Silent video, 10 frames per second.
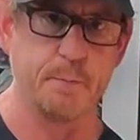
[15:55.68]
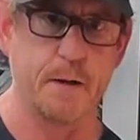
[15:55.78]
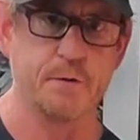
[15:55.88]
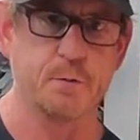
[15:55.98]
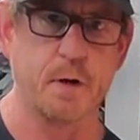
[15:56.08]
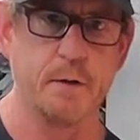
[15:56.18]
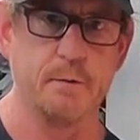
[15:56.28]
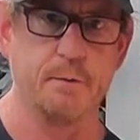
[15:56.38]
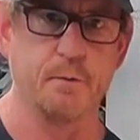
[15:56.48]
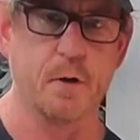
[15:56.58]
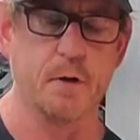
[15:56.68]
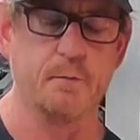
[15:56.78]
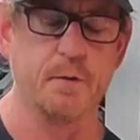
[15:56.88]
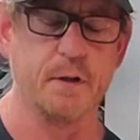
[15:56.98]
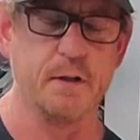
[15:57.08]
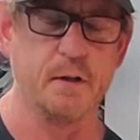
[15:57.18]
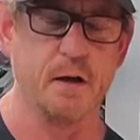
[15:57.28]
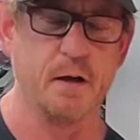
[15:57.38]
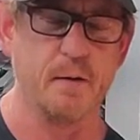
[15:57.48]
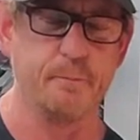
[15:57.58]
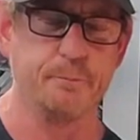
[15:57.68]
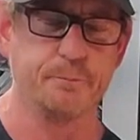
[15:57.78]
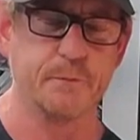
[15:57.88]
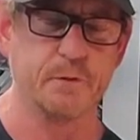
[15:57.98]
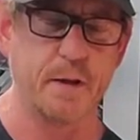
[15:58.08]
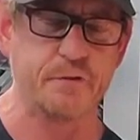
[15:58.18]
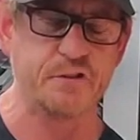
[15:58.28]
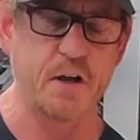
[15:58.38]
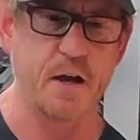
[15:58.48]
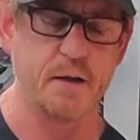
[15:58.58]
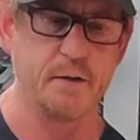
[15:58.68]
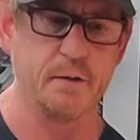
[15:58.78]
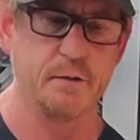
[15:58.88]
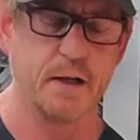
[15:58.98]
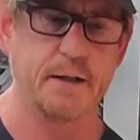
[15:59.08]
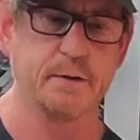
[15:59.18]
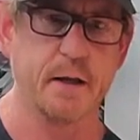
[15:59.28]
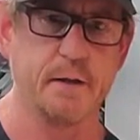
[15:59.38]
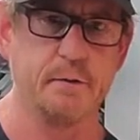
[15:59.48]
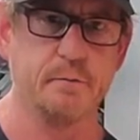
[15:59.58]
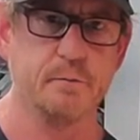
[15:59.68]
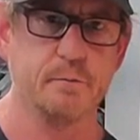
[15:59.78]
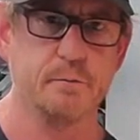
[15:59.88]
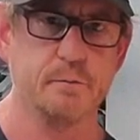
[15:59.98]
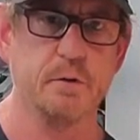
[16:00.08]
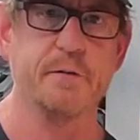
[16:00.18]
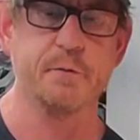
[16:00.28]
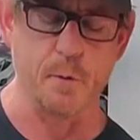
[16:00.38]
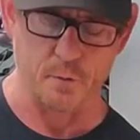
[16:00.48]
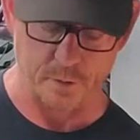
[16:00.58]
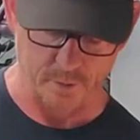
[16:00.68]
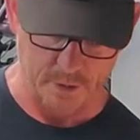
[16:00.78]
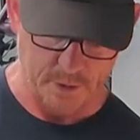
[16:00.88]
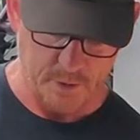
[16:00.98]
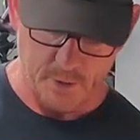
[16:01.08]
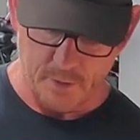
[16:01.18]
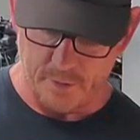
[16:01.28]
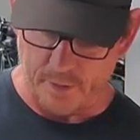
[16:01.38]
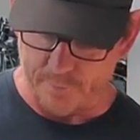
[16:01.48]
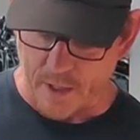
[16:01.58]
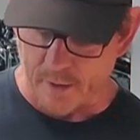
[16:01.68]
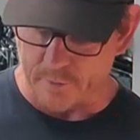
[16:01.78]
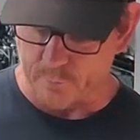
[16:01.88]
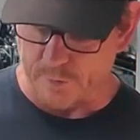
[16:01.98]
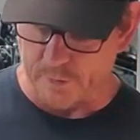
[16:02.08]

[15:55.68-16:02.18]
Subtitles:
mounts right in front of the left side headlight lift motor. And I've got